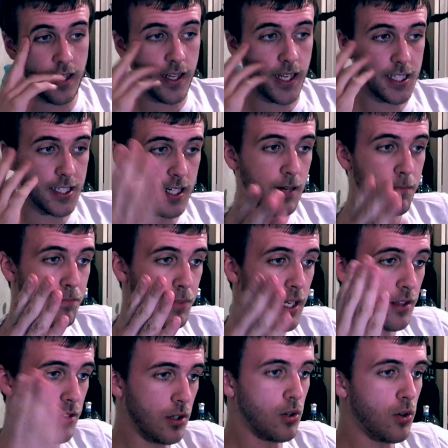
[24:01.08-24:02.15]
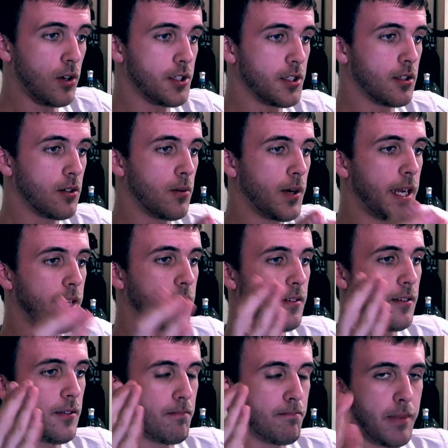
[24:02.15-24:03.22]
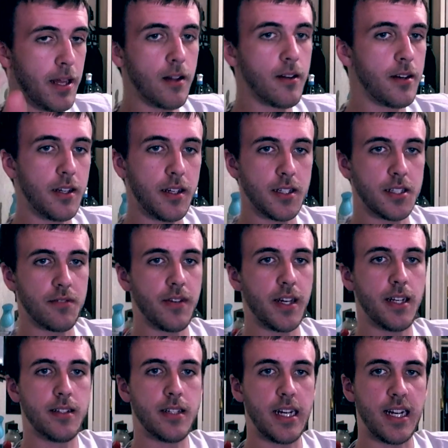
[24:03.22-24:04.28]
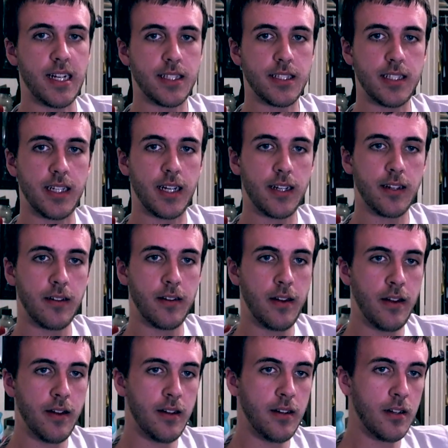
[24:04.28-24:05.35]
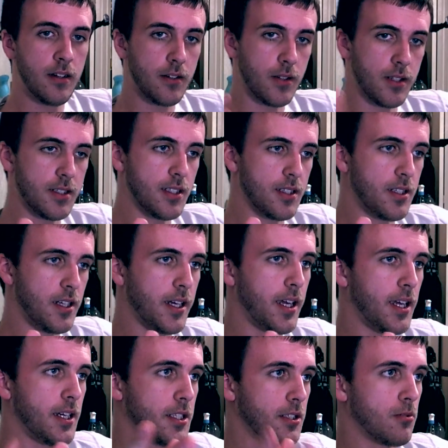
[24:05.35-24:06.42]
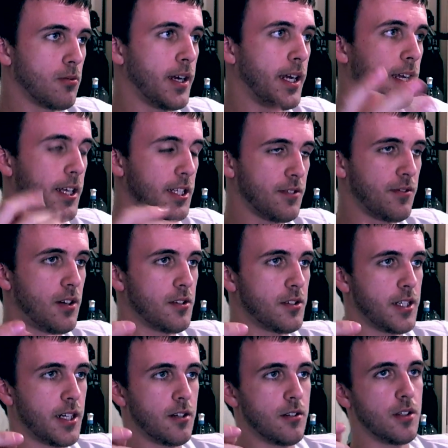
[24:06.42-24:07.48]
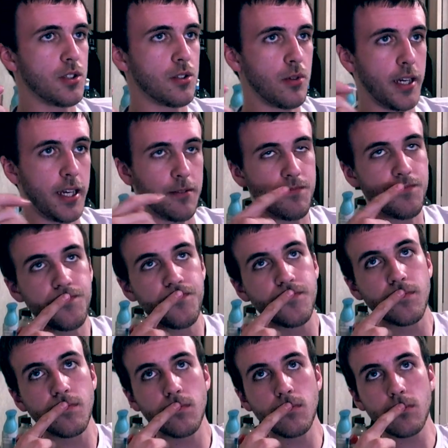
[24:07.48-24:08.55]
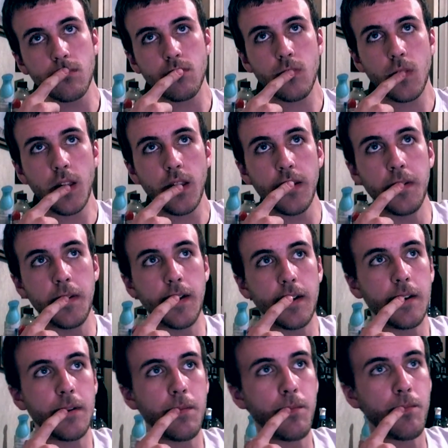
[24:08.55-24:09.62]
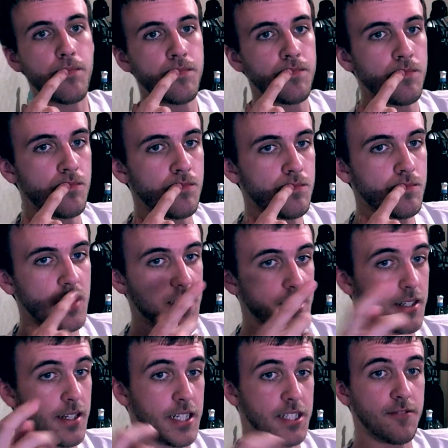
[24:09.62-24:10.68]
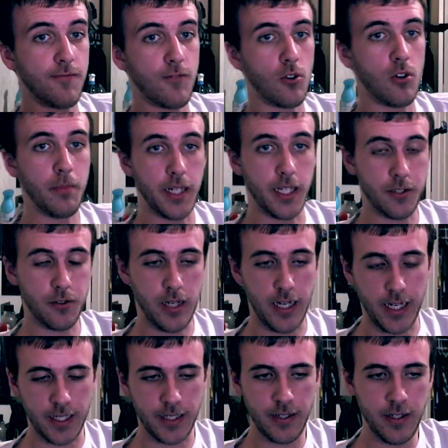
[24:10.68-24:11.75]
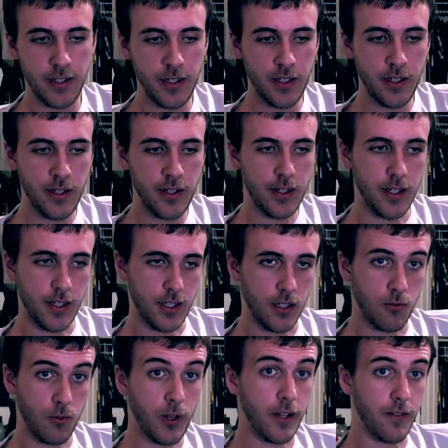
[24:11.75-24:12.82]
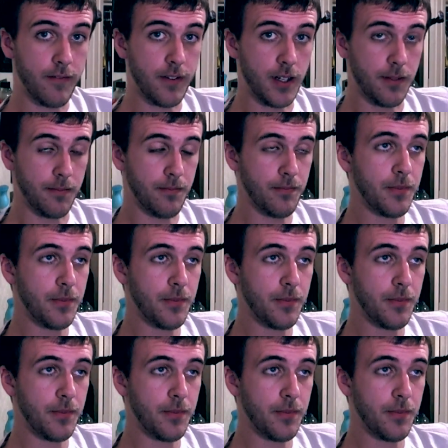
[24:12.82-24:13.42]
It's upbeat, the chords are great, melody is fantastic, Chris's singing is great, his falsetto is great. It's a nice 4-minute track, really fun.